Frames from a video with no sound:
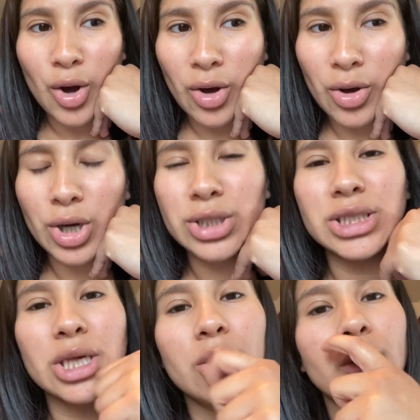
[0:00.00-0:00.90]
Oh,
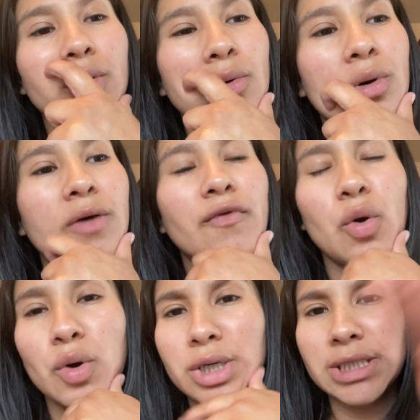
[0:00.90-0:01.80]
so of
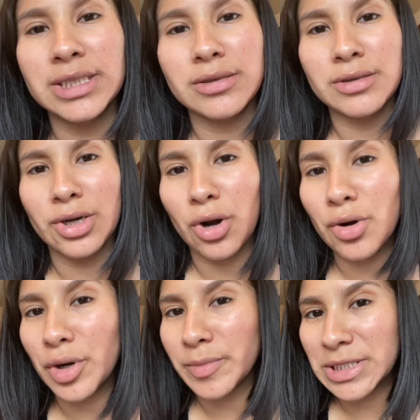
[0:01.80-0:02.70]
course there
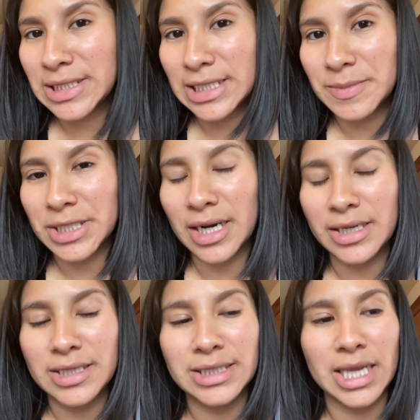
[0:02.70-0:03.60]
are going to be steps that I
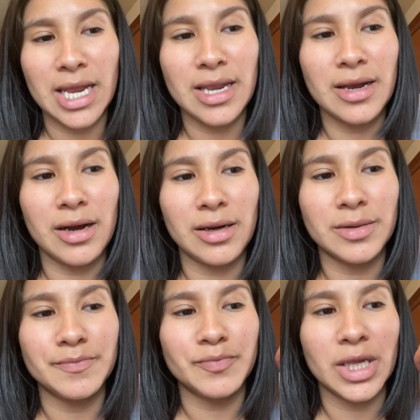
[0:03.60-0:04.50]
need to take
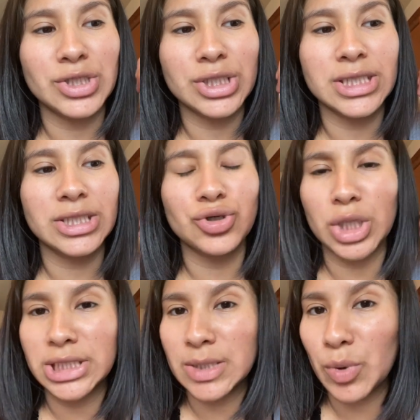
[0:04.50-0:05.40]
and just
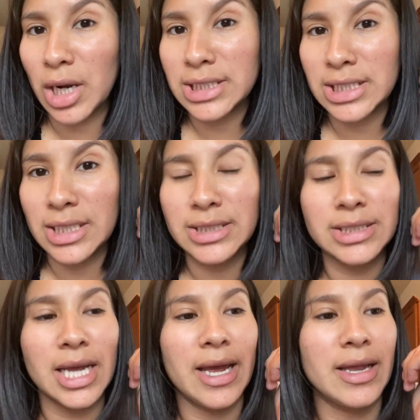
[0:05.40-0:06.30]
trust the
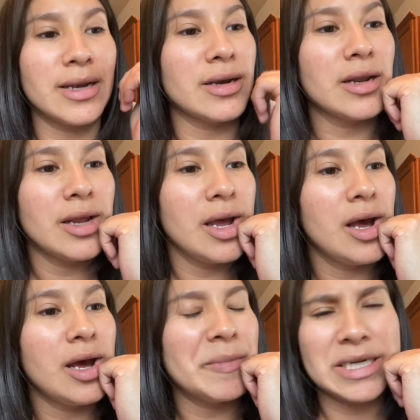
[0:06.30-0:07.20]
process,
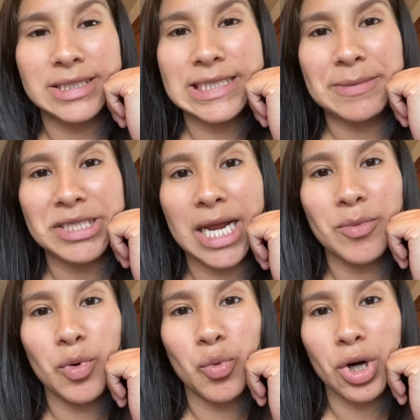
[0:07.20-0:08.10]
but at the same
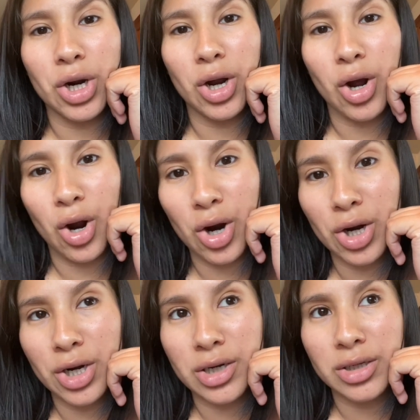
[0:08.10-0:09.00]
time work
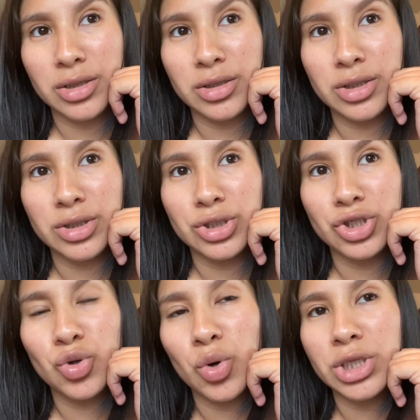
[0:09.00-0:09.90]
hard
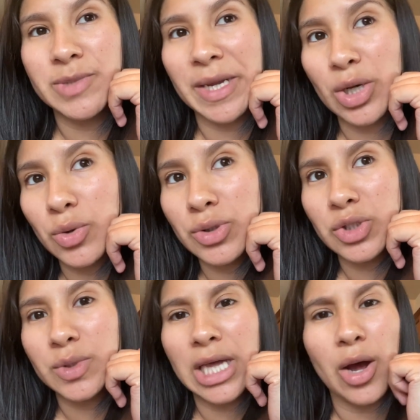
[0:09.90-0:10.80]
towards my
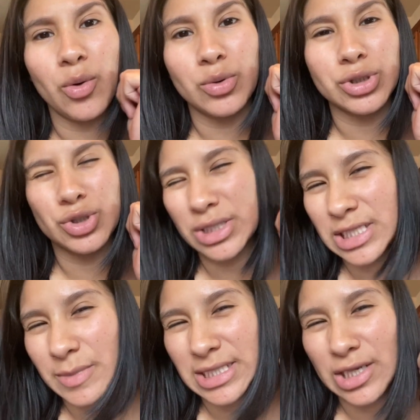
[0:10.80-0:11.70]
goals without
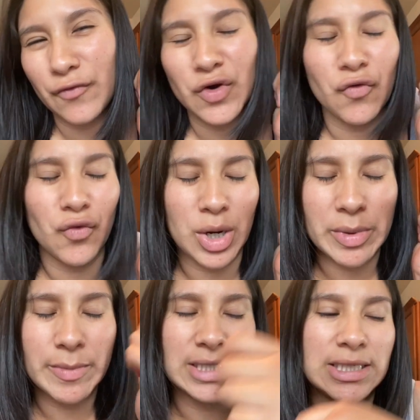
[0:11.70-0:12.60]
stressing myself and
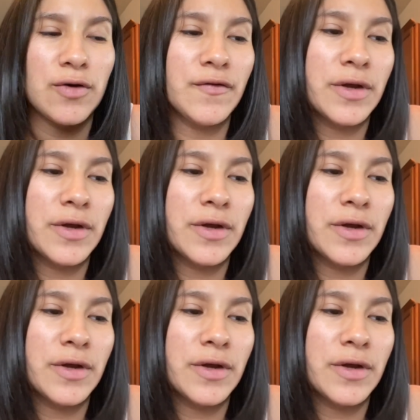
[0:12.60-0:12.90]
overwhelming myself.